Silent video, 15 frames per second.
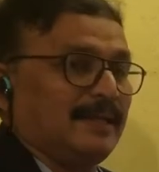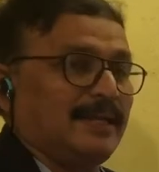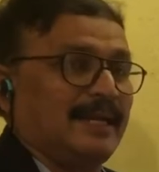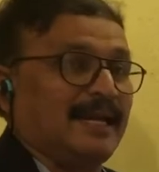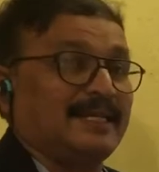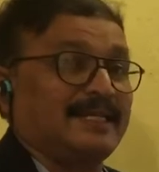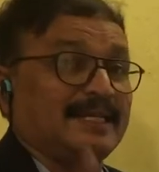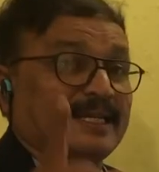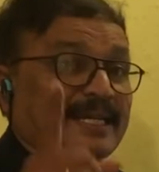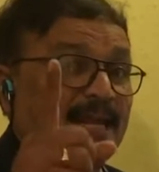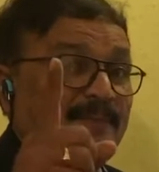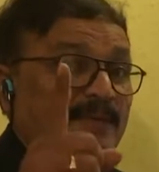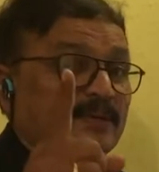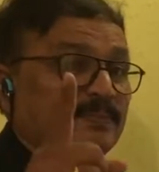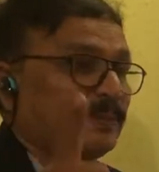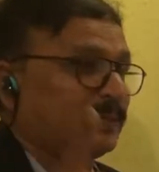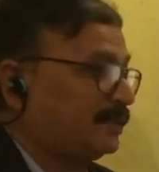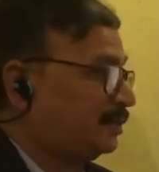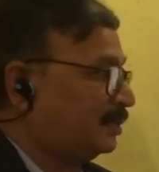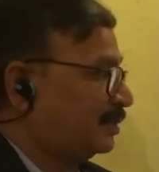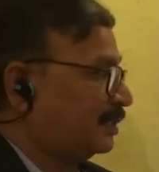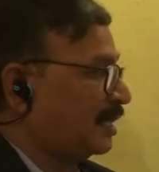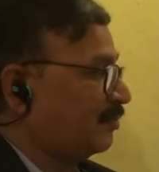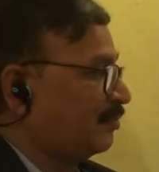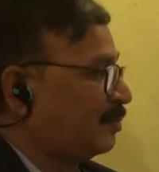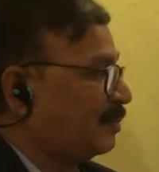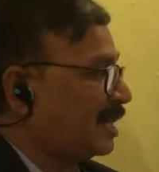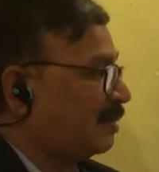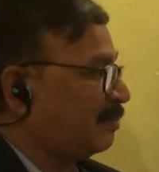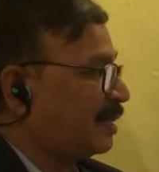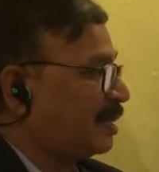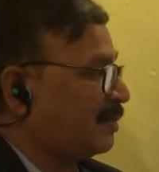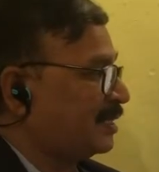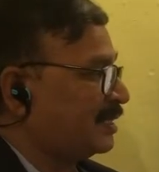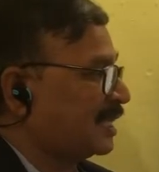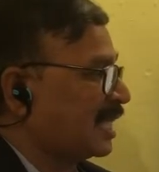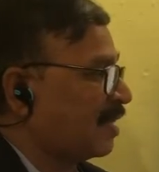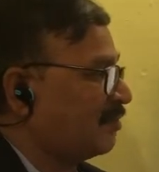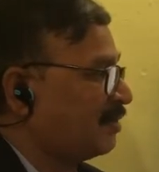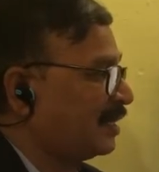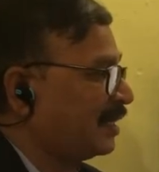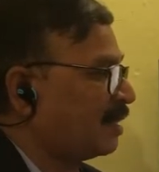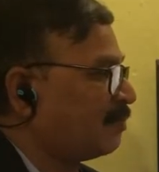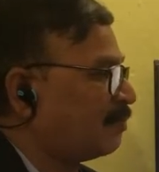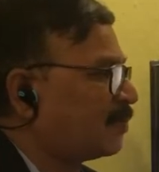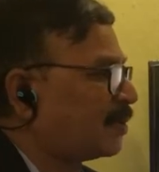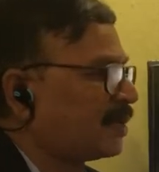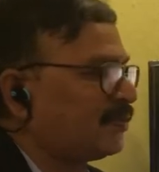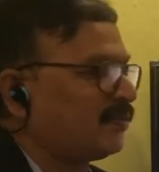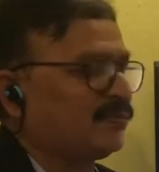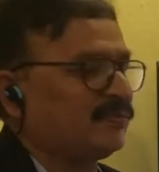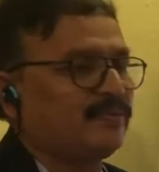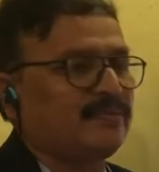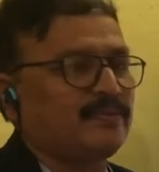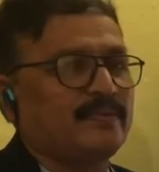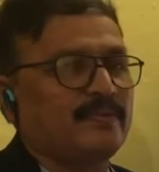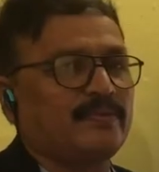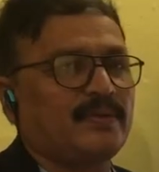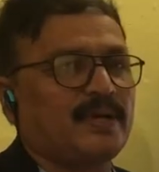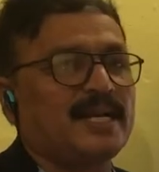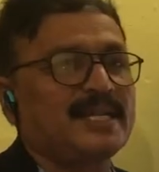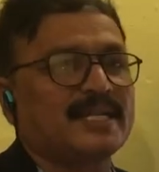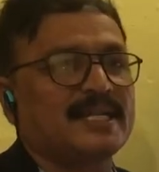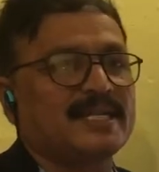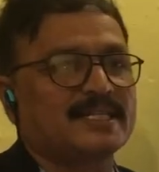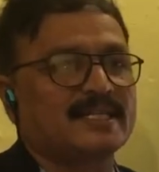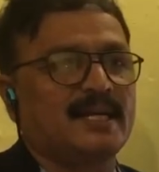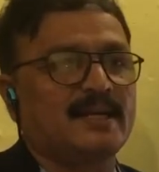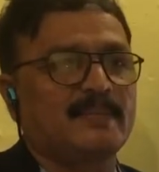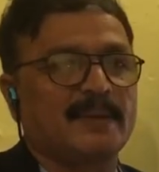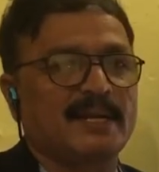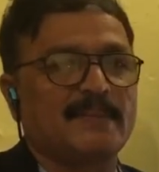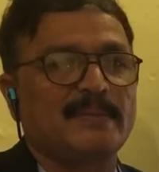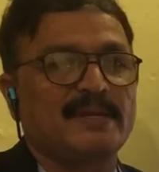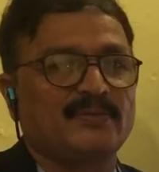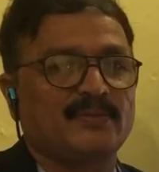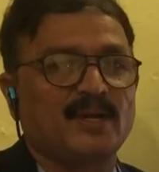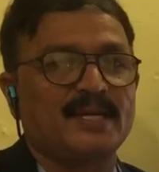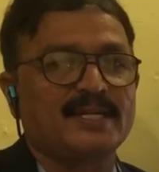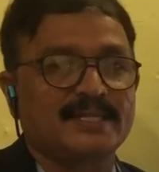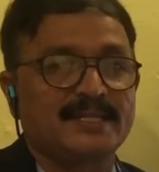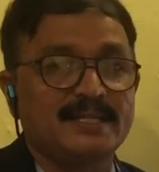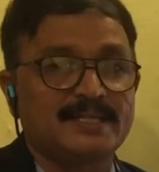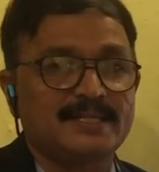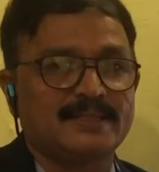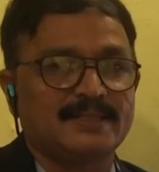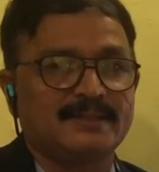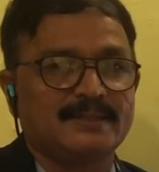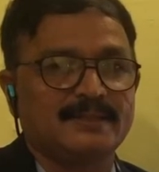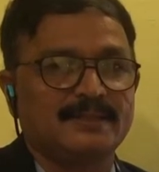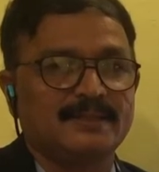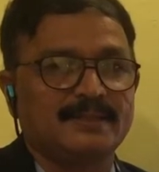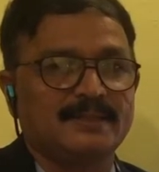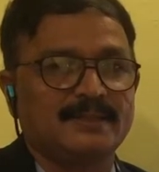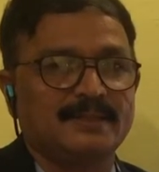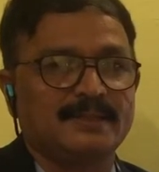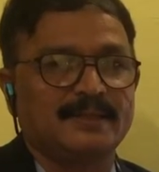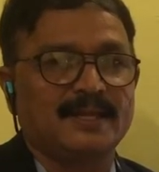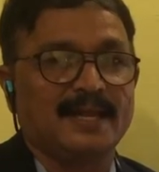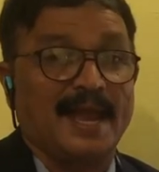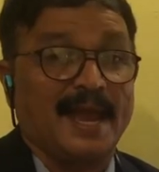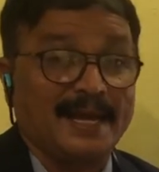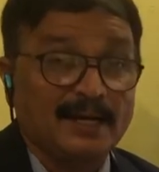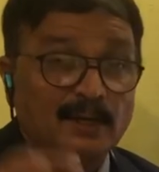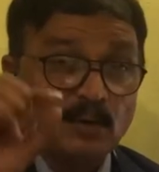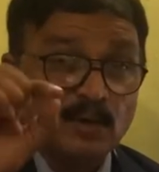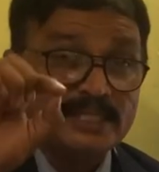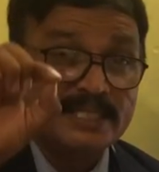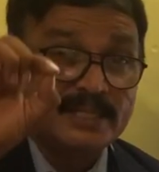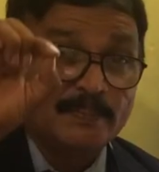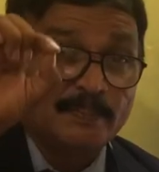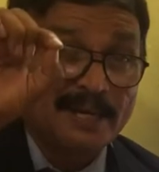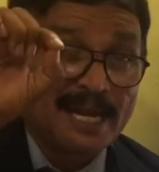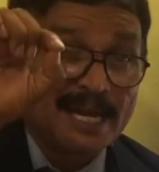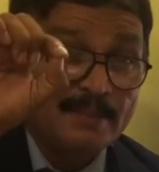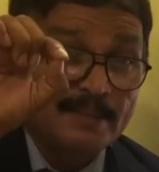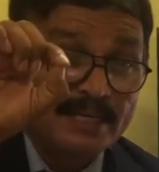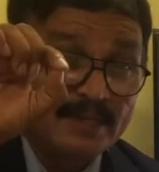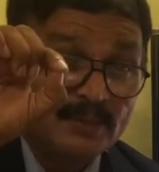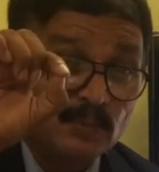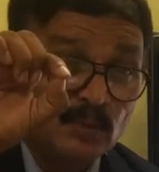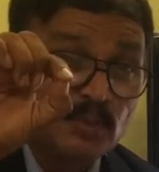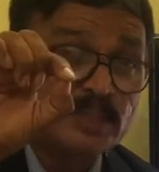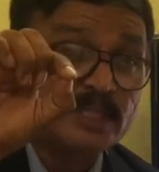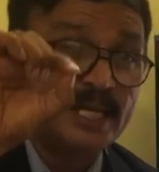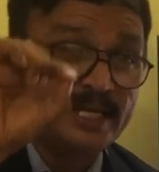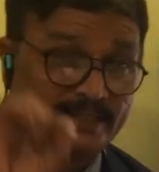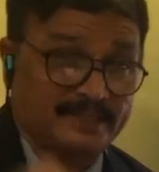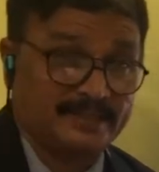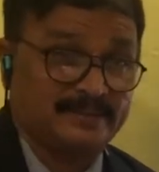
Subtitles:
At the time of birth, the female baby is having number of follicles called primary follicles, enclosing primary oocyte,